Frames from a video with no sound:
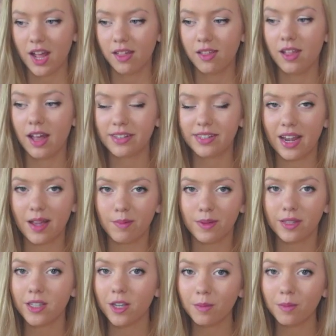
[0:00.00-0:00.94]
the last
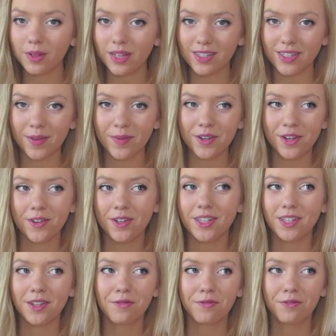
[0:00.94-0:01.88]
episode, please let me know,
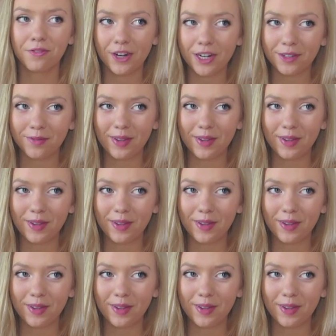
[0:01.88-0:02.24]
because it freaked